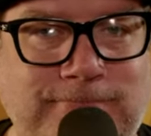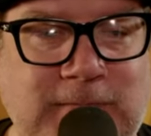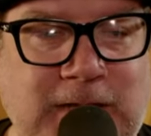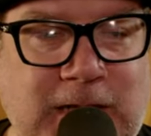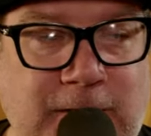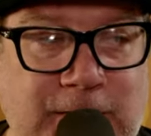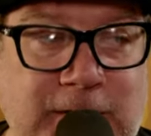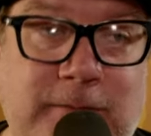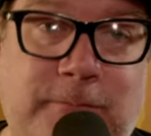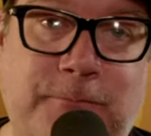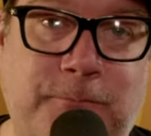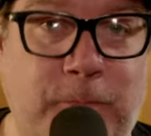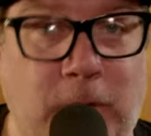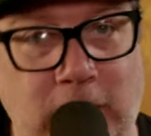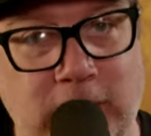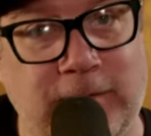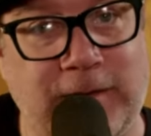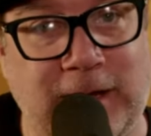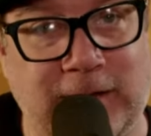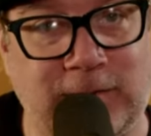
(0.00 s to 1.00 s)
And I think
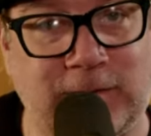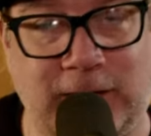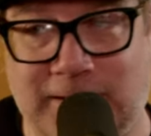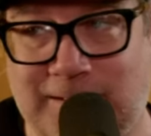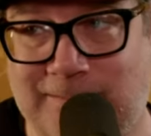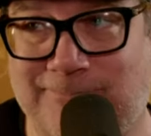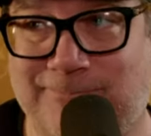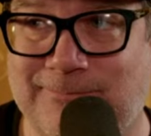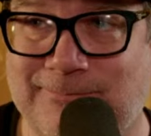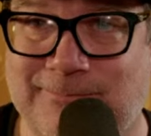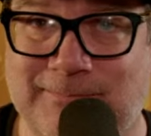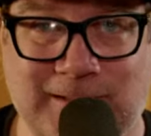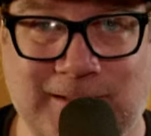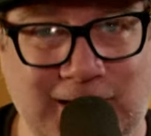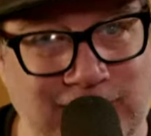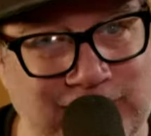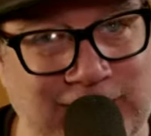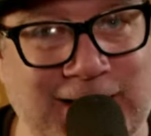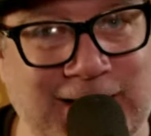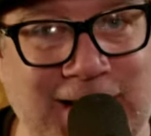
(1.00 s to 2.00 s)
part of that's like
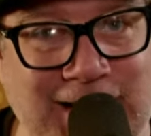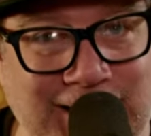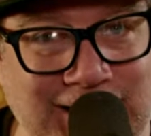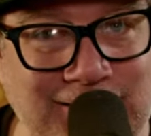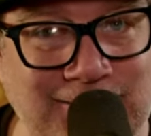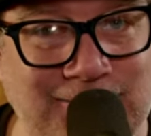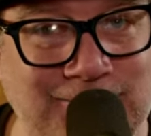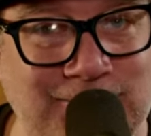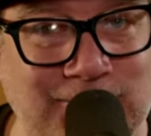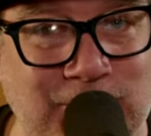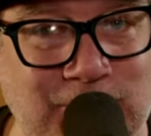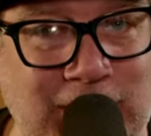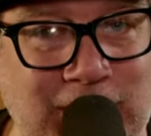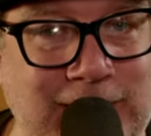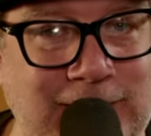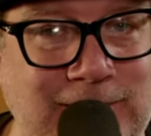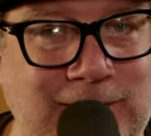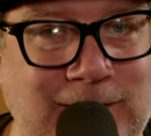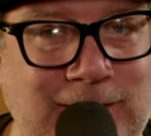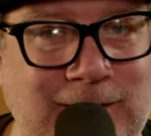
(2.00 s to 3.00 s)
kind of innate,
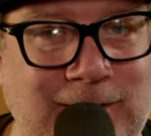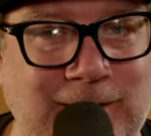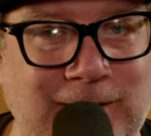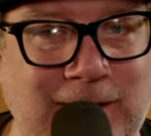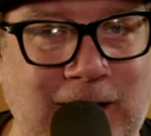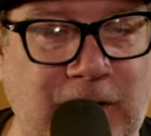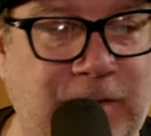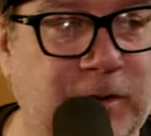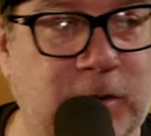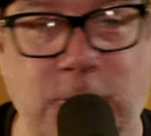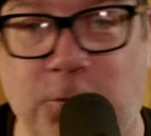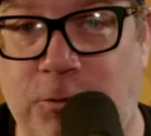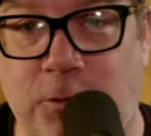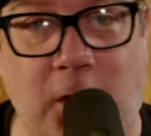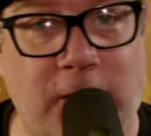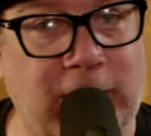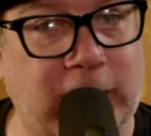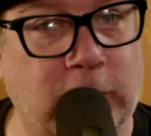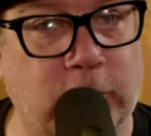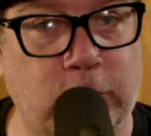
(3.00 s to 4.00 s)
right? I think you
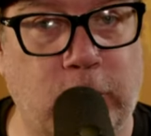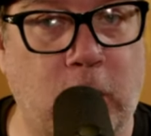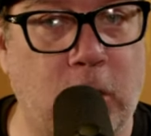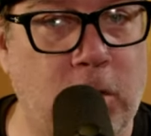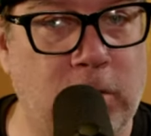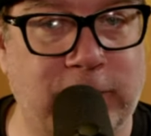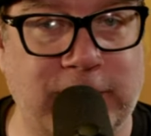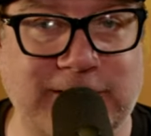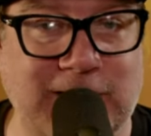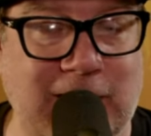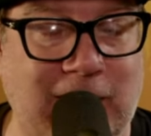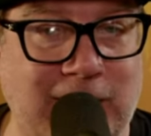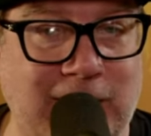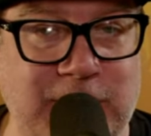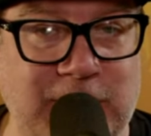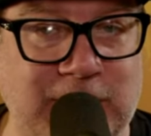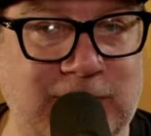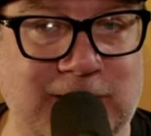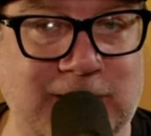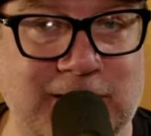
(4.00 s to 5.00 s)
saw that grow over
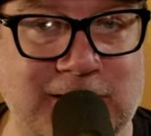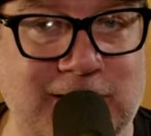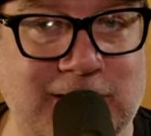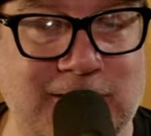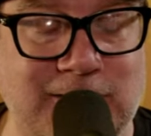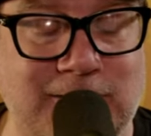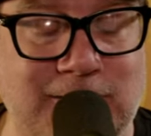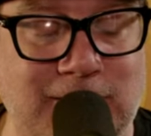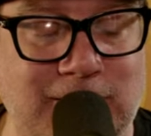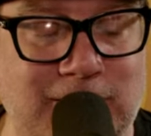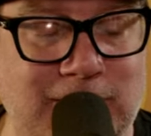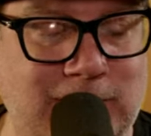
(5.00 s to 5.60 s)
time this season.